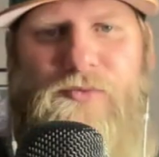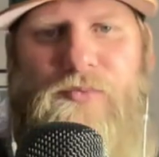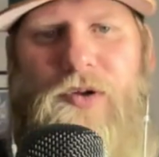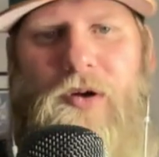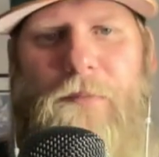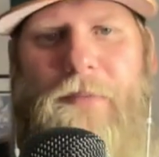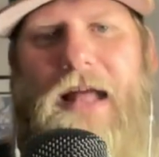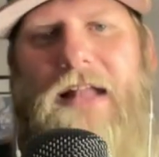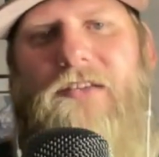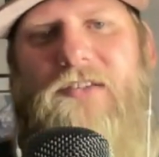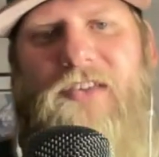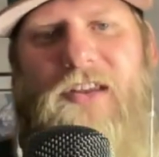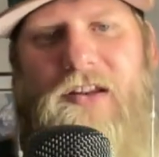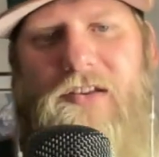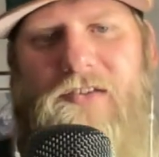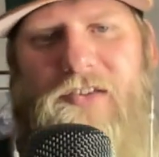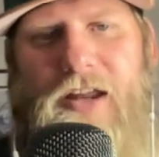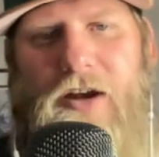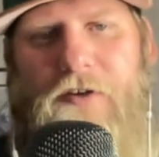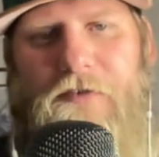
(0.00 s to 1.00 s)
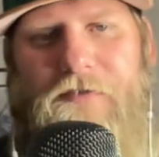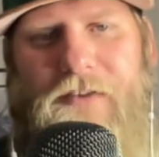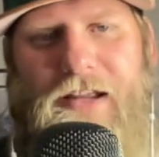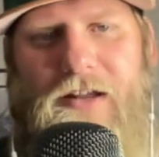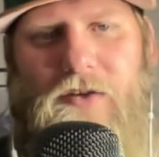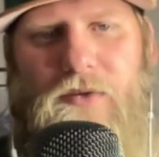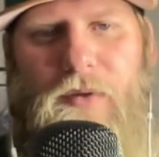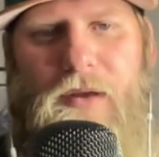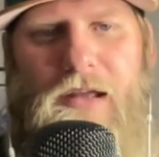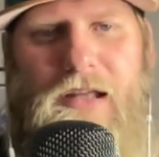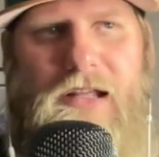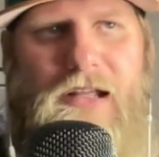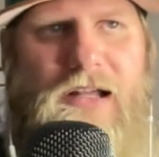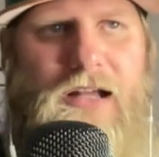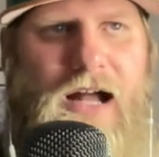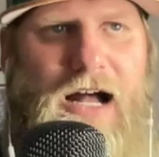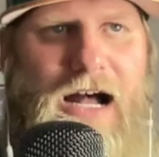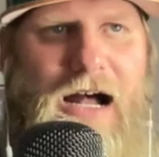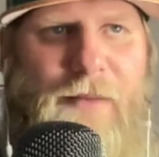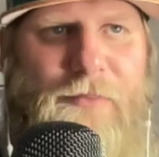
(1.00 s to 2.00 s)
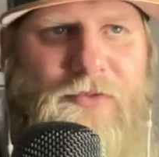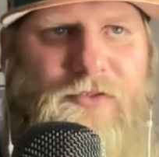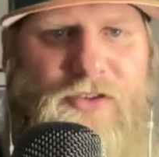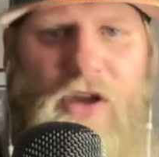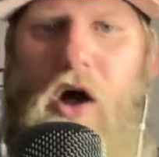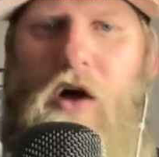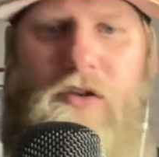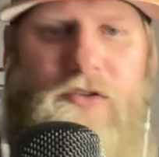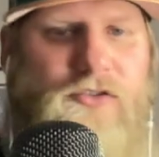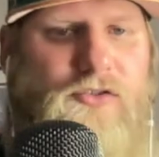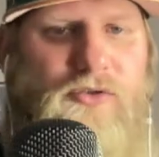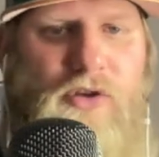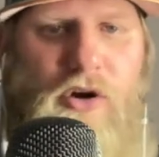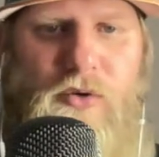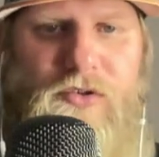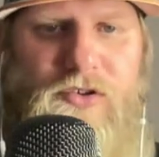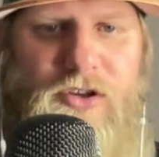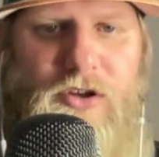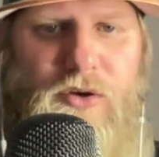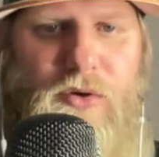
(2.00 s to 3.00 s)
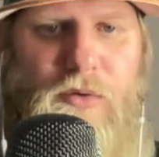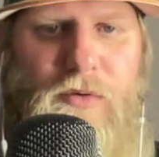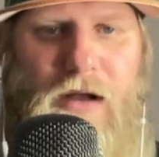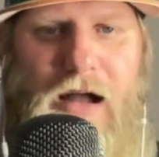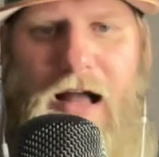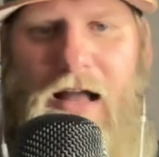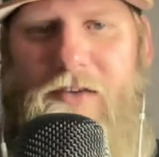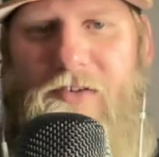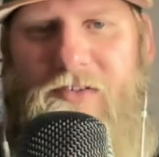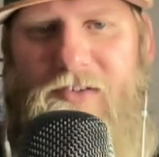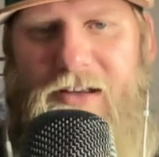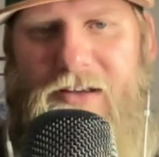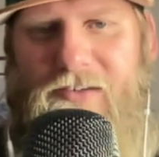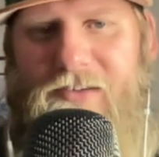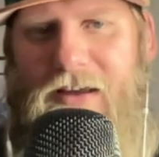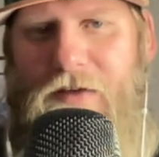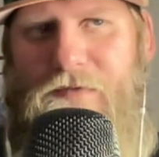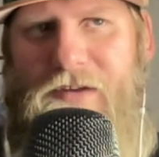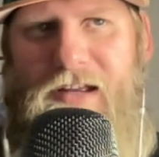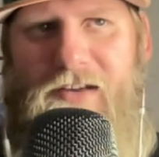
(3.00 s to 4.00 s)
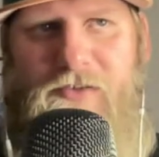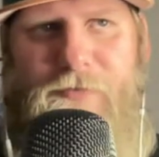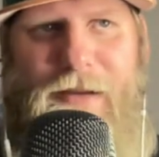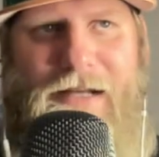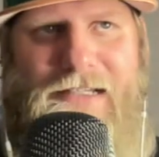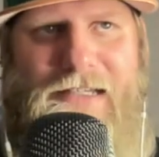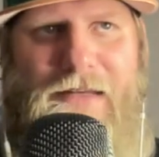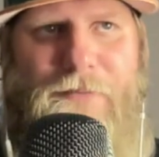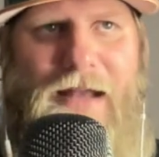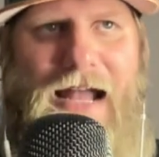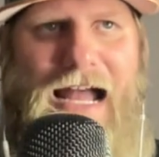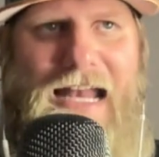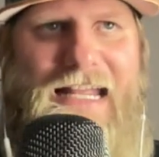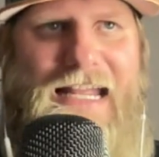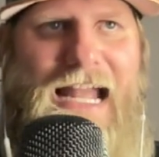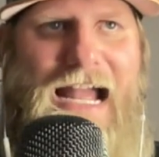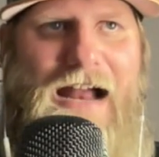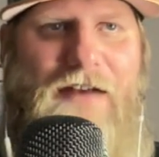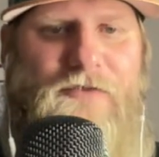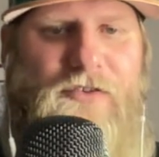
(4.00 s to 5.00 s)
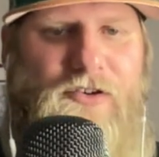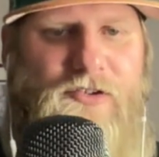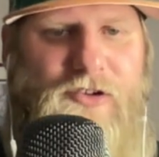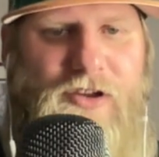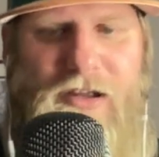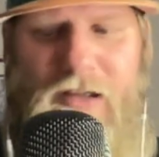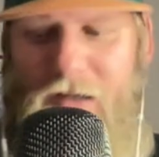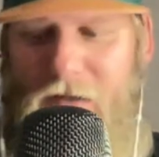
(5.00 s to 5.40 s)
Will Benson in center field. Solid stroke too, 670 expected batting average,